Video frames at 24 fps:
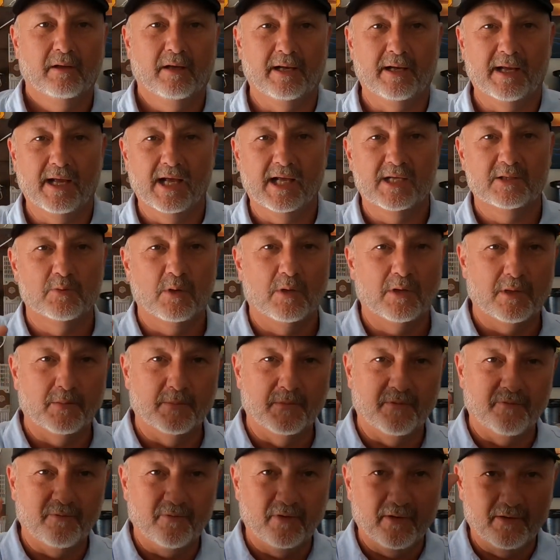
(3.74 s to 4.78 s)
Hey guys, welcome
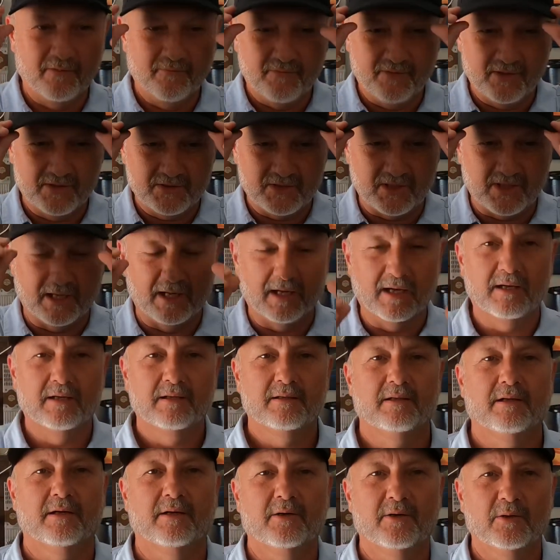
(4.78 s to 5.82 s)
to Freedom Fishing.
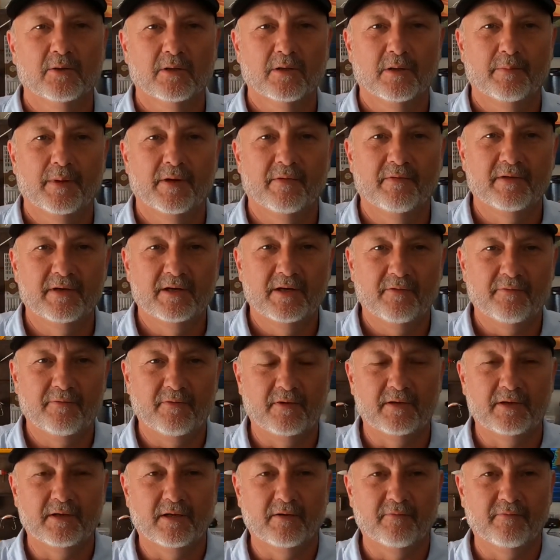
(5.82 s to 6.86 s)
I'm going to do a little bit of a
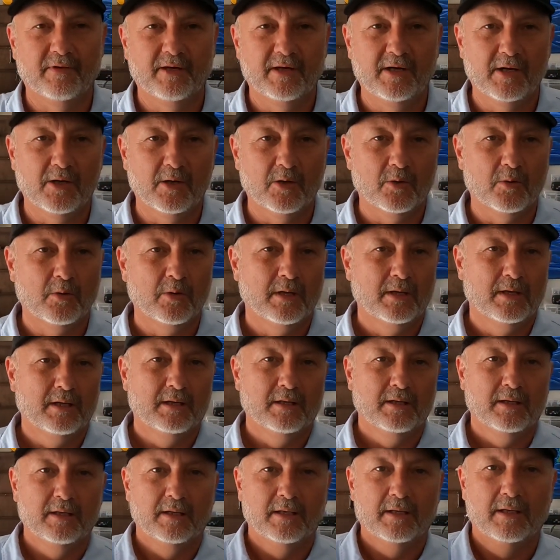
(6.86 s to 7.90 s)
different video
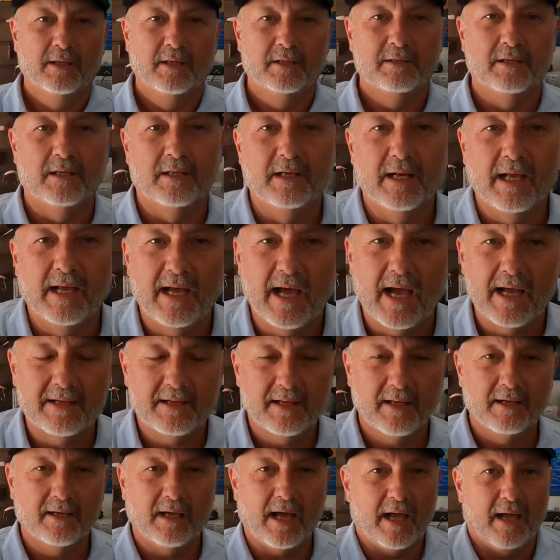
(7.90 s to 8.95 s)
today.
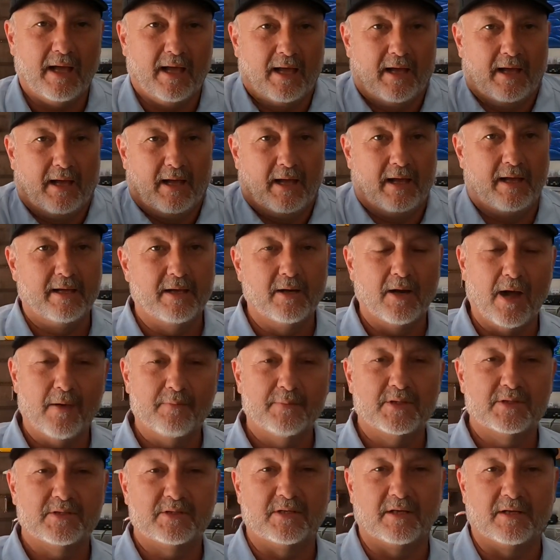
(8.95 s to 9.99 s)

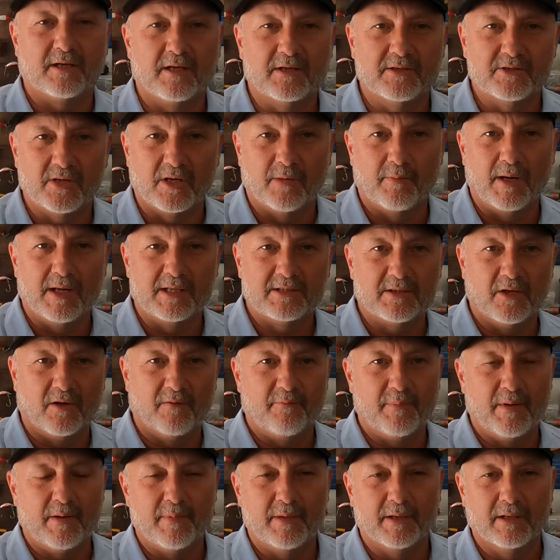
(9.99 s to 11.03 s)
I'm just to consider
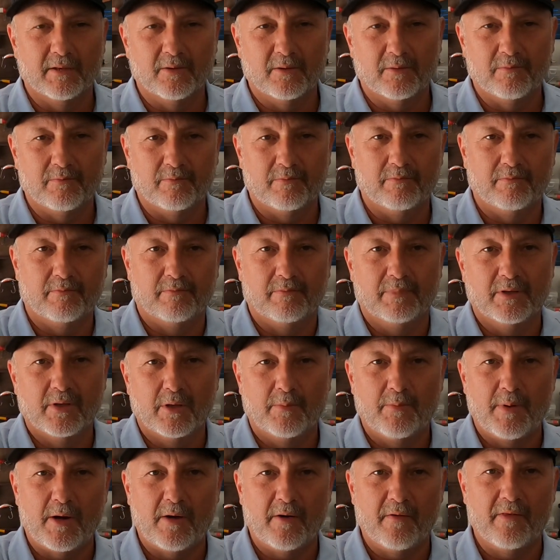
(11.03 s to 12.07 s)
myself maybe a little
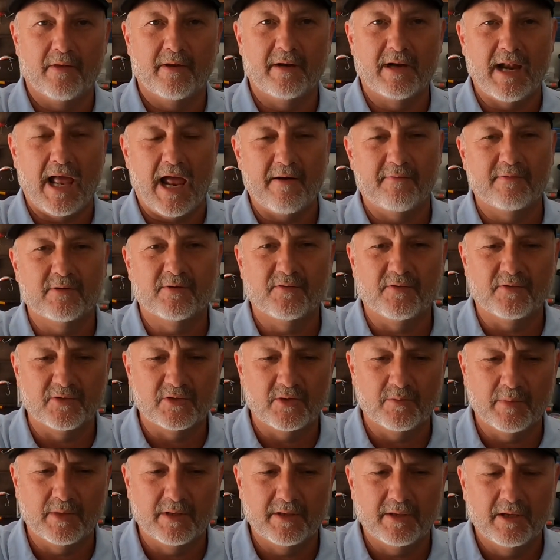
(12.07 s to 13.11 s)
better than an average
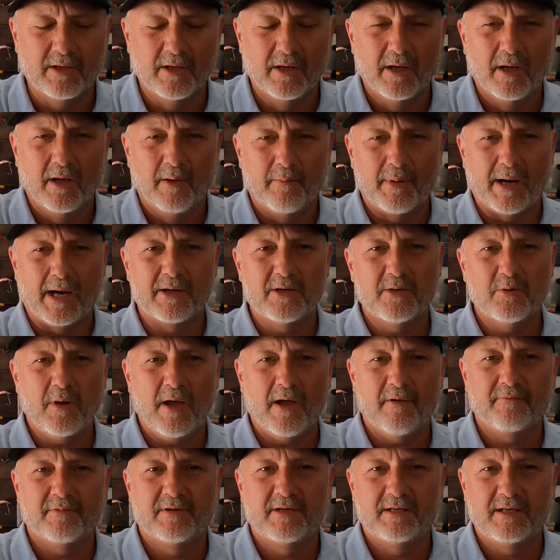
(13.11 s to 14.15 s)
fisherman, but I do
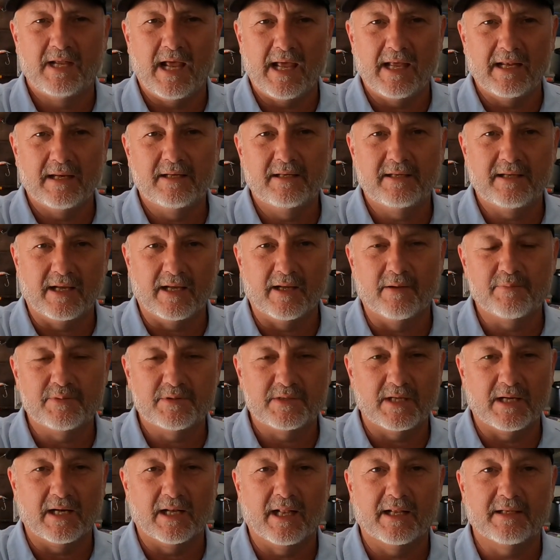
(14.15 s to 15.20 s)
have 10
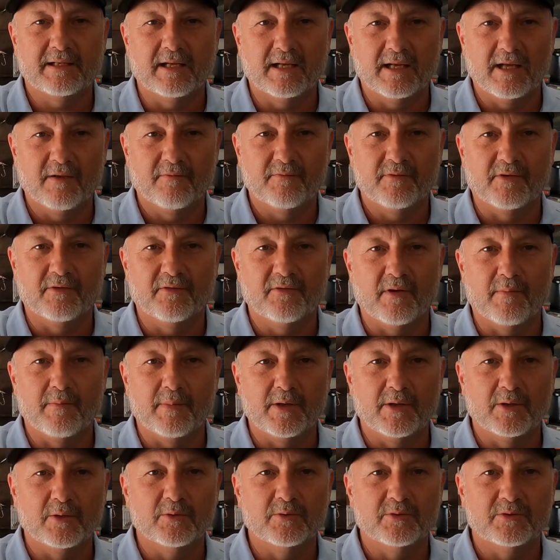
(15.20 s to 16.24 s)
tips that I like to give to
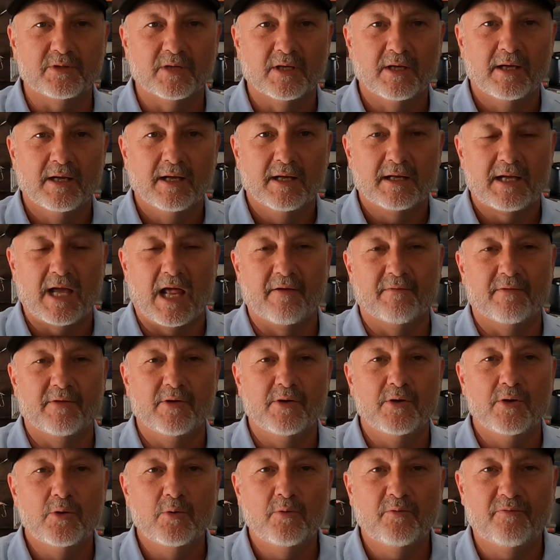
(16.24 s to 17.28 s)
somebody who's kind of a
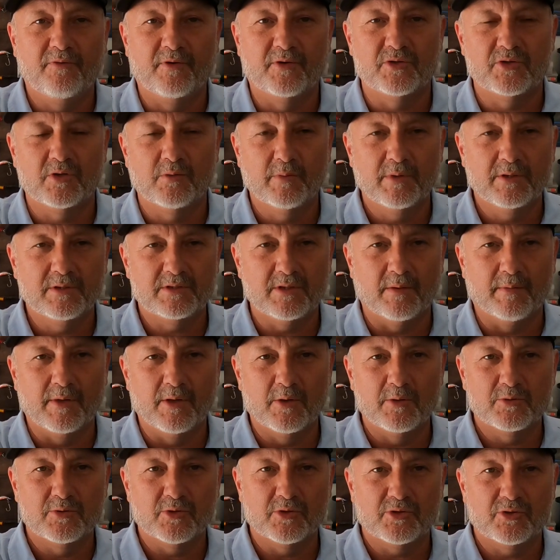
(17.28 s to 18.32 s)
new fisherman, somebody
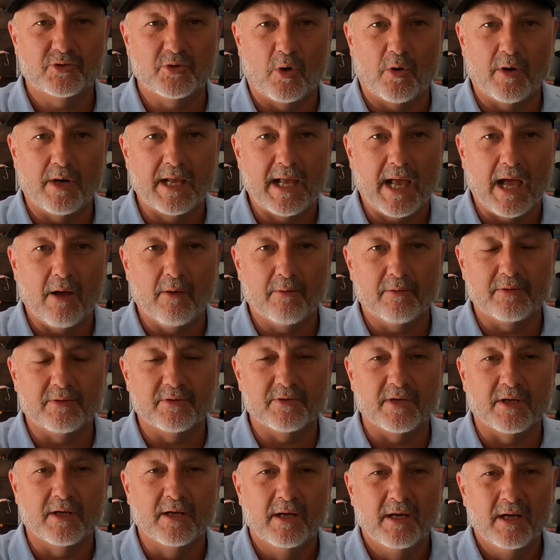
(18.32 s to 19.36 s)
who's just starting out
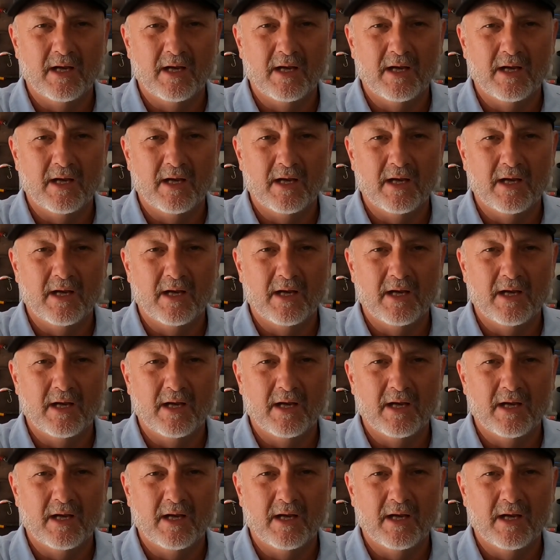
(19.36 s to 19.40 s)
in